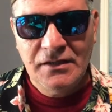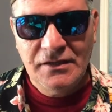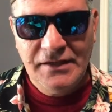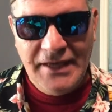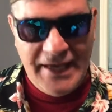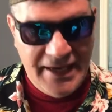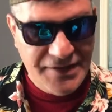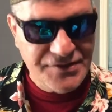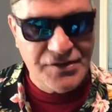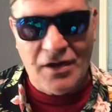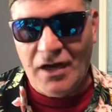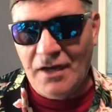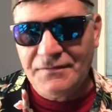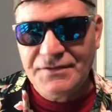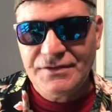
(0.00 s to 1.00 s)

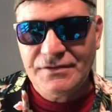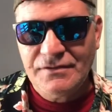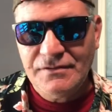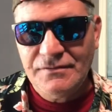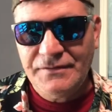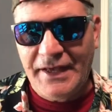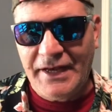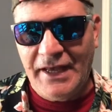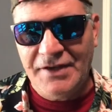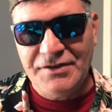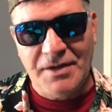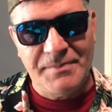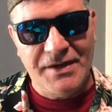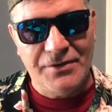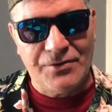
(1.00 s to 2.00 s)
cast-offs that end
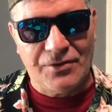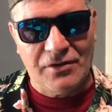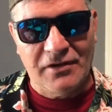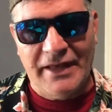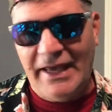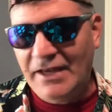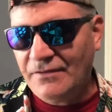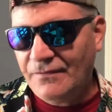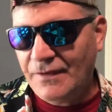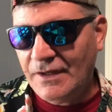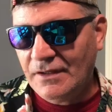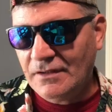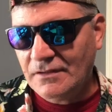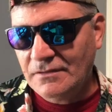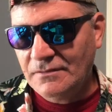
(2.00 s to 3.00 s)
up either in a
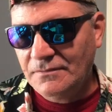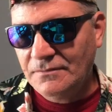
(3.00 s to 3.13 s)
landfill,